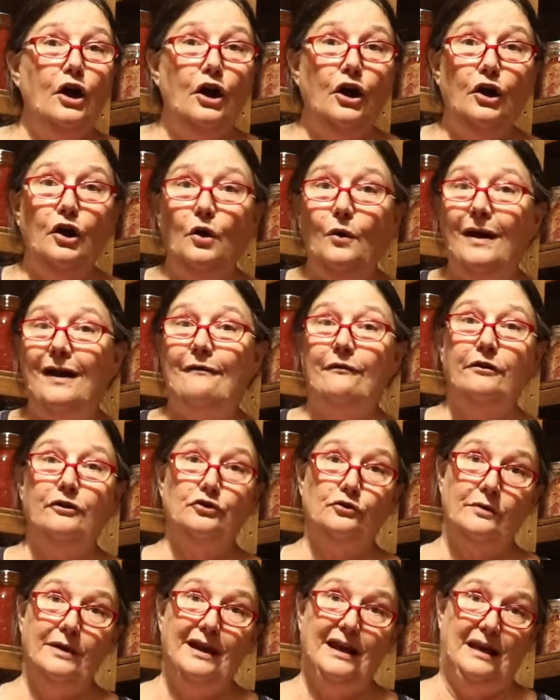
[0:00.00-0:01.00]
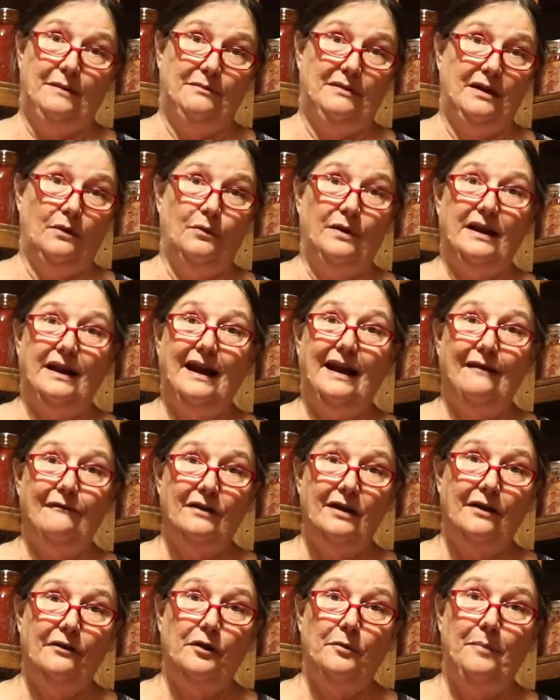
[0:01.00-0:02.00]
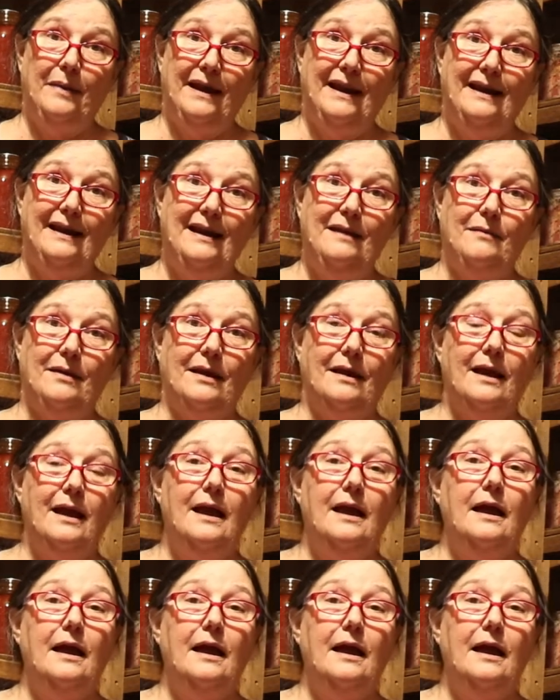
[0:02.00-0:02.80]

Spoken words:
Who ever dreamed that we'd have another pandemic?